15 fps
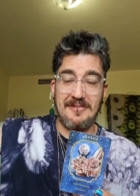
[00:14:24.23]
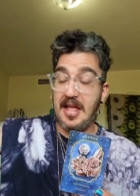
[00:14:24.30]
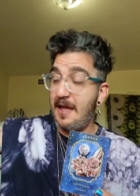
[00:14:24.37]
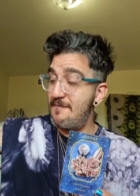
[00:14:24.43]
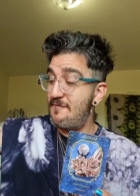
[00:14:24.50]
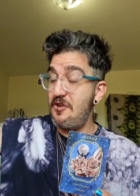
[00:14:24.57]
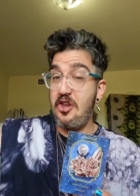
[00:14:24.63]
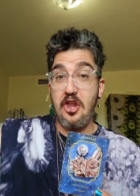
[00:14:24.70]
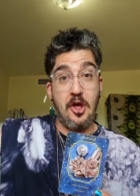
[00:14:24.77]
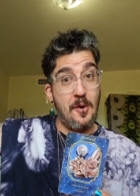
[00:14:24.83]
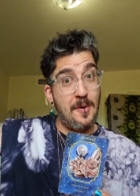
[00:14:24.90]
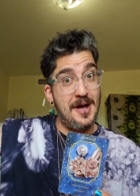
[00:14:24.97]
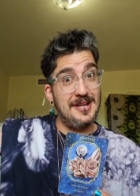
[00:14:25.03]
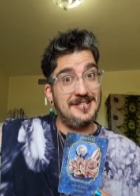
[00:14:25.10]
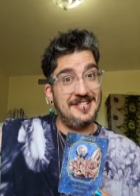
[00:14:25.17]
I have
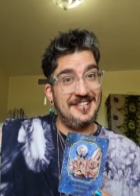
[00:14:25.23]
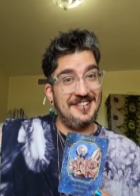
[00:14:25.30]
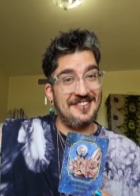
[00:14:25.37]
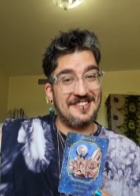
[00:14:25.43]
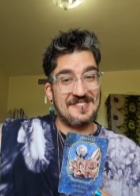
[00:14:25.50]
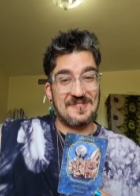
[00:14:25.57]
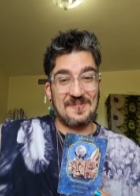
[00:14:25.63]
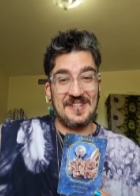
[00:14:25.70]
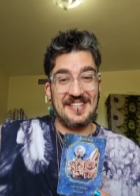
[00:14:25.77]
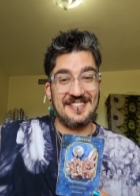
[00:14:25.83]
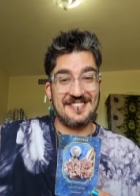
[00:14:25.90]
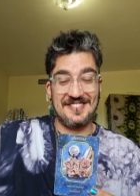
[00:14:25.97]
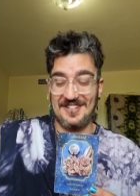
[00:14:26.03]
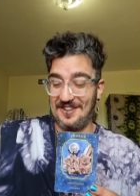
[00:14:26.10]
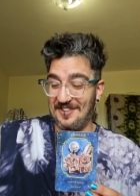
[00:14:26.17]
no idea this week,
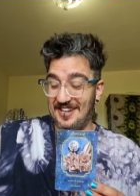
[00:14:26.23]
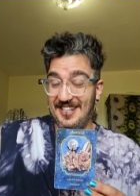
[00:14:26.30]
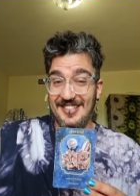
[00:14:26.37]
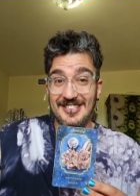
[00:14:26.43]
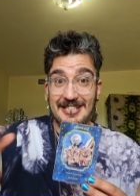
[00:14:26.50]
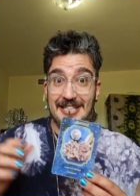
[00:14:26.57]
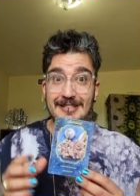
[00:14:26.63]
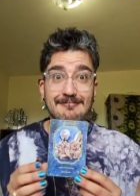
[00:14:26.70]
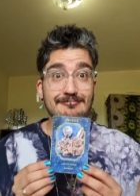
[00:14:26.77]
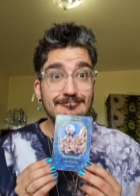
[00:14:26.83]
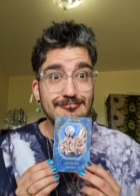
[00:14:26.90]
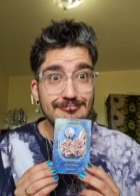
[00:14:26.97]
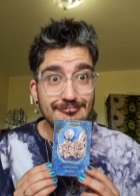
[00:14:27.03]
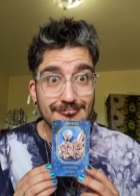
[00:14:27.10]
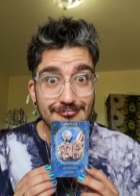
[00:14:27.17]
sorry.
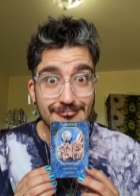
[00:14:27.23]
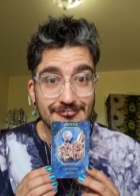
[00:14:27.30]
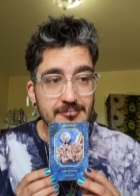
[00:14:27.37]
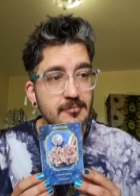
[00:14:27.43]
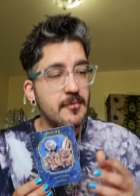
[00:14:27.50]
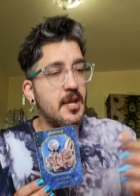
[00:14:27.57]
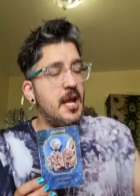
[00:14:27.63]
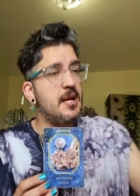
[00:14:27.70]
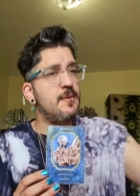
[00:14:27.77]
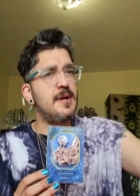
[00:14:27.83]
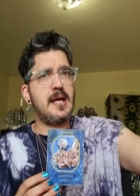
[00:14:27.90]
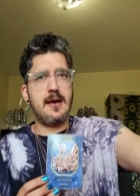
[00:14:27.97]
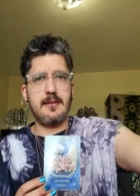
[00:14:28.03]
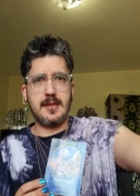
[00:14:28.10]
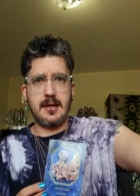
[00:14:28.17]
Anyone
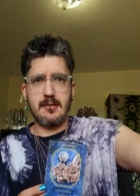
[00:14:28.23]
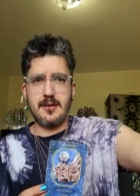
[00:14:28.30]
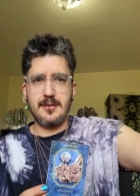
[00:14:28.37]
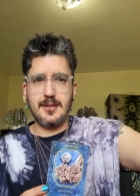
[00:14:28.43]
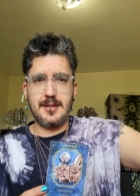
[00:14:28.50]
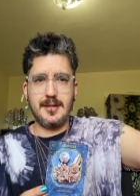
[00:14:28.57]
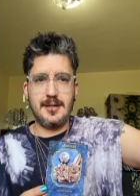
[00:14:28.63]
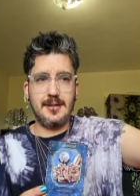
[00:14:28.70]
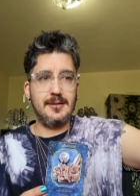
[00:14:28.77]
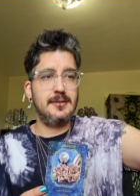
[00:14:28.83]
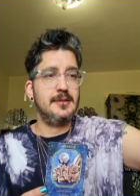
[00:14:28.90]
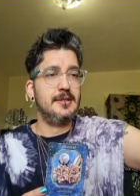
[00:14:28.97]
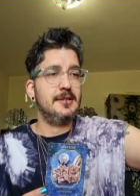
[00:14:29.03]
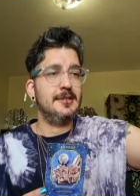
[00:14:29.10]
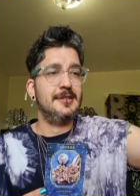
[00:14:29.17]
out there in the
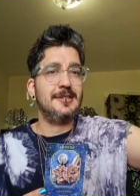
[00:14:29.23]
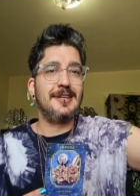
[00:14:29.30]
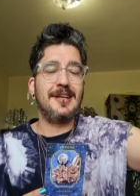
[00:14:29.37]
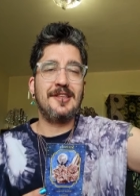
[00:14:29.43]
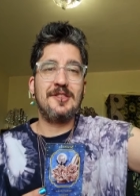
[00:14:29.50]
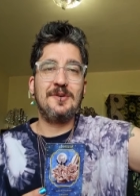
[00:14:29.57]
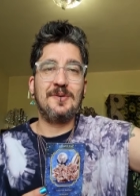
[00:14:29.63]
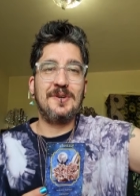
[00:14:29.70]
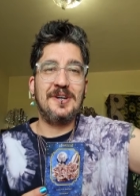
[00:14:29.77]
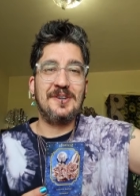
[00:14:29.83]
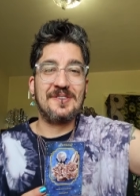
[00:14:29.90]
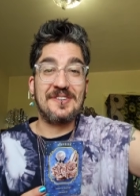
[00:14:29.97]
in the world,